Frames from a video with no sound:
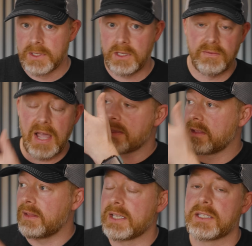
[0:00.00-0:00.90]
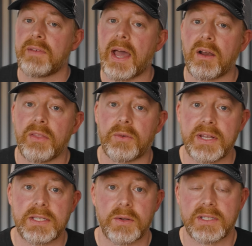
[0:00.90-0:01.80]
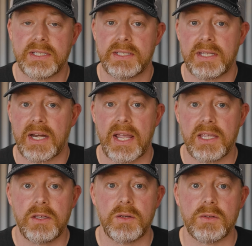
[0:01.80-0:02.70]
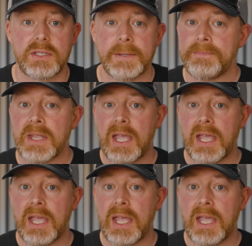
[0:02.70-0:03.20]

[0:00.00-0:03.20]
you've got the links, you've got all the resources that I used.